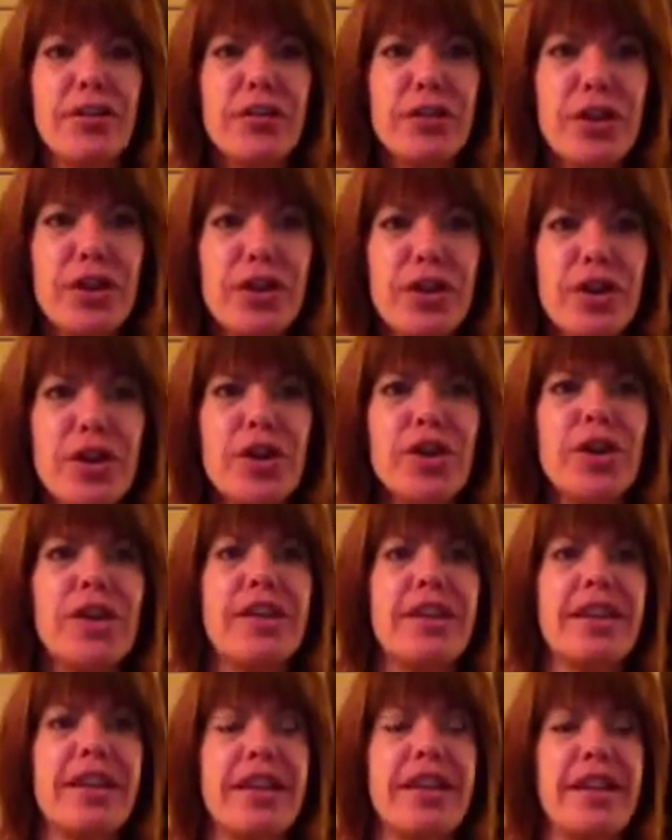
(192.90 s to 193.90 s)
fuller
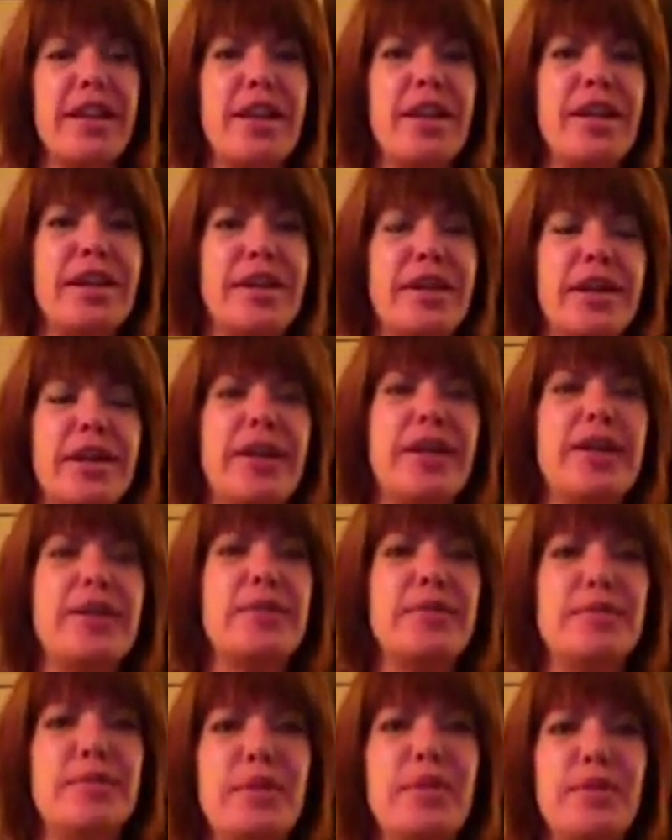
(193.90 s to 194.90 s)
than I did
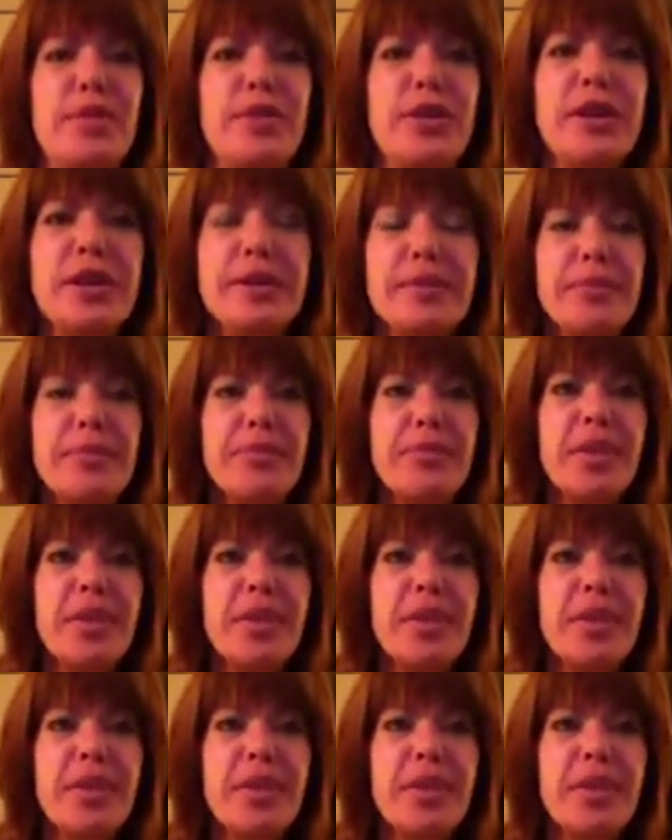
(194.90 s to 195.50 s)
before.